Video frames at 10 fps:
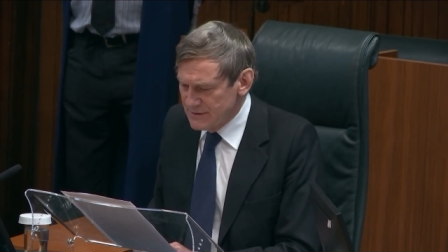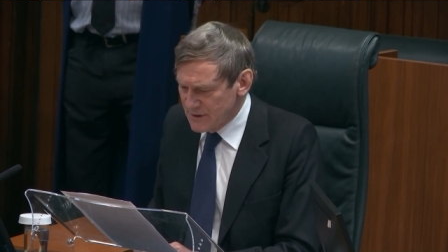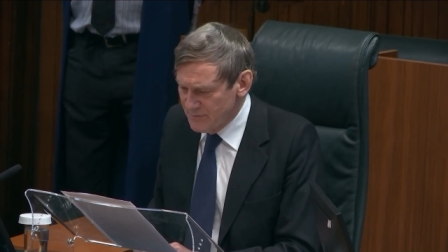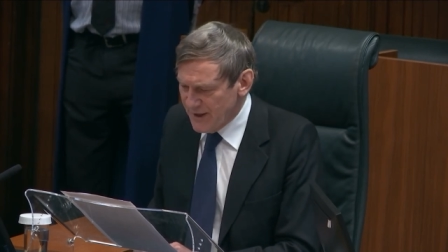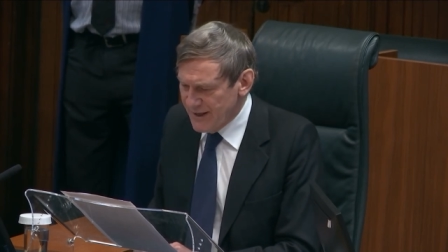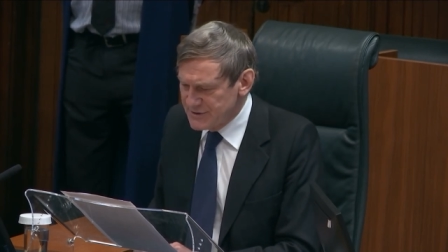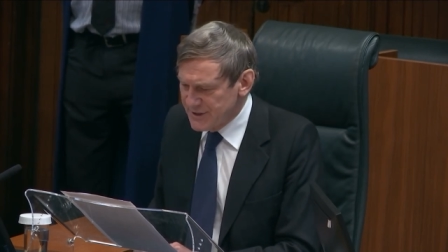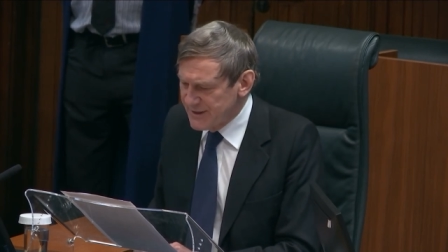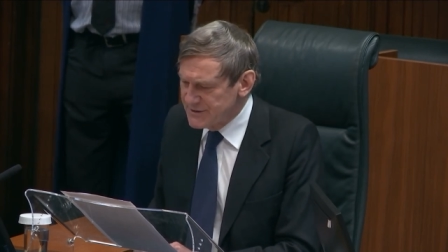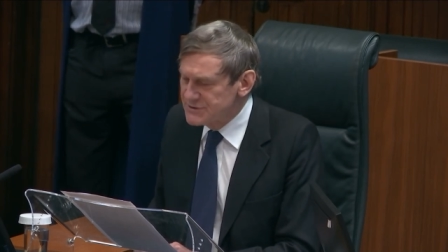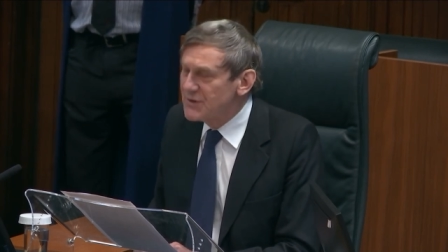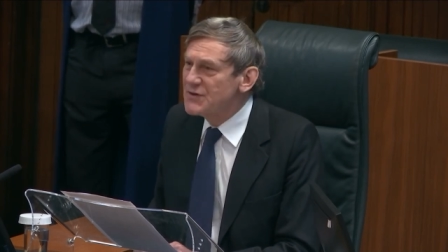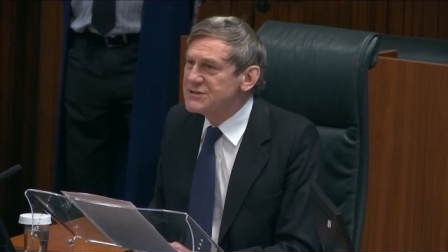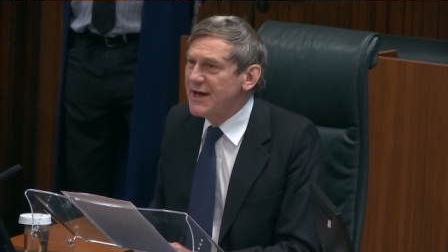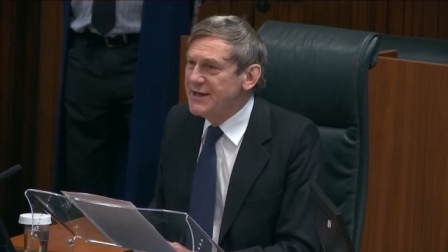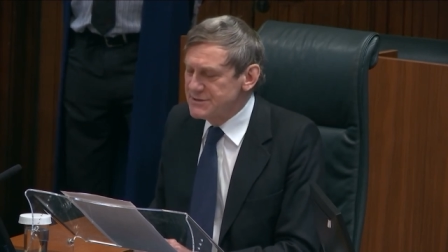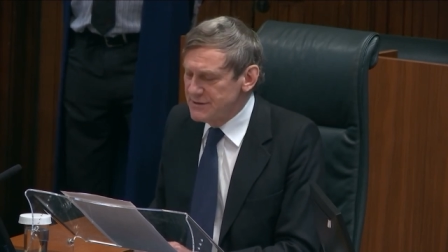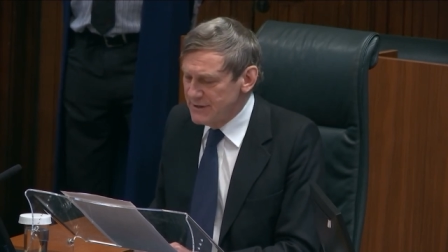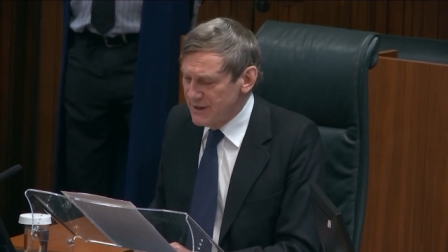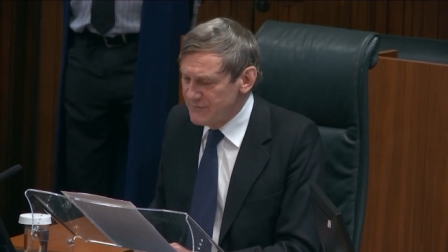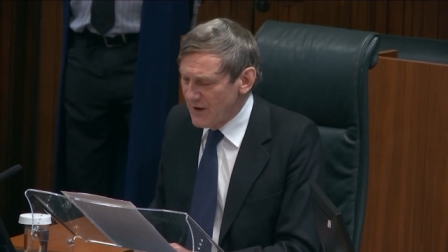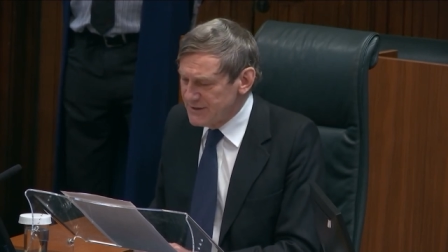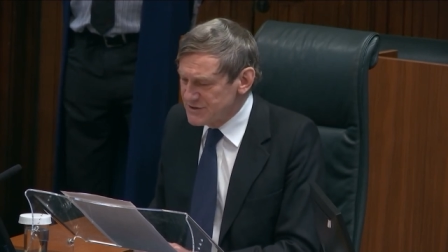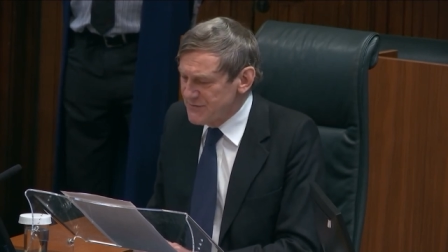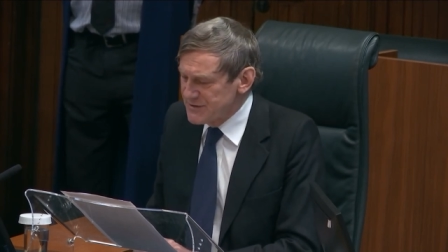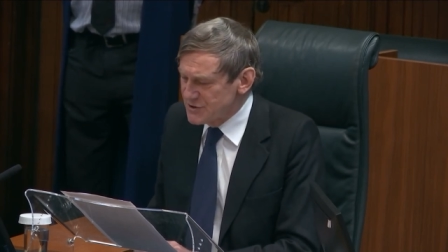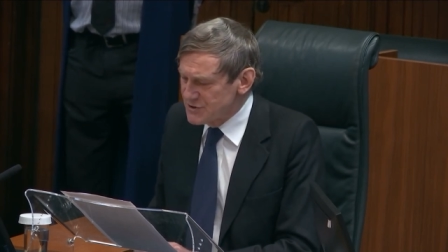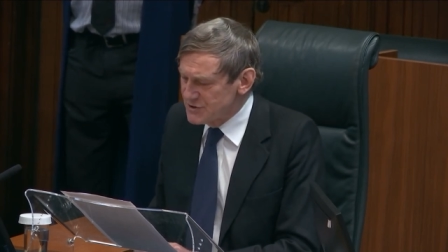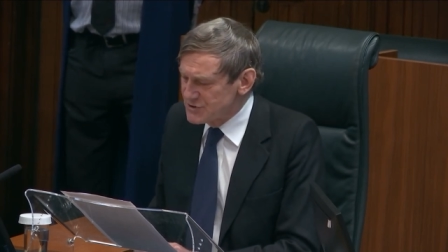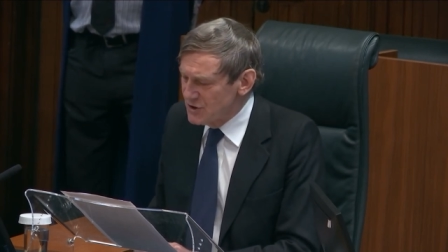The complaint is that the Tate invites visitors